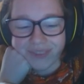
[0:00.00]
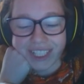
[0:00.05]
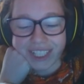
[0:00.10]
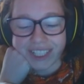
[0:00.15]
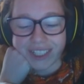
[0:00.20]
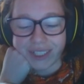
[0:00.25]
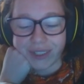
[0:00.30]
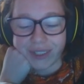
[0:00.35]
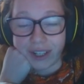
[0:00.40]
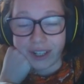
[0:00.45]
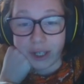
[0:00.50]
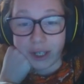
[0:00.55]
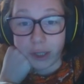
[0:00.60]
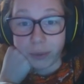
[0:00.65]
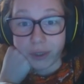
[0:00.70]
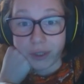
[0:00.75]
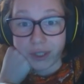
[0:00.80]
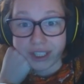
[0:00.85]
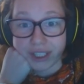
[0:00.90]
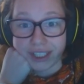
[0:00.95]
So I hope
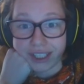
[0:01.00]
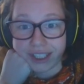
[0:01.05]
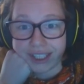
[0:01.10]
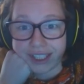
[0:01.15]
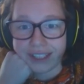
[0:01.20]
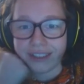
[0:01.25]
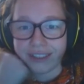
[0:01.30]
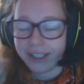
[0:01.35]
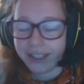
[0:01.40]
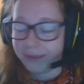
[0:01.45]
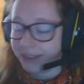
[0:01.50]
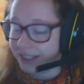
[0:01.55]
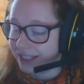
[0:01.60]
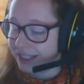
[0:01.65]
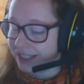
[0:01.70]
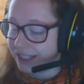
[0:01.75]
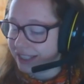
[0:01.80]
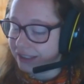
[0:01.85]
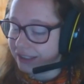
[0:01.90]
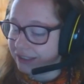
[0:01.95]
you guys like it. I mean, it's
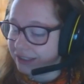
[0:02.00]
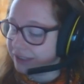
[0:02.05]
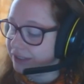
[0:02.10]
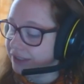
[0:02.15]
still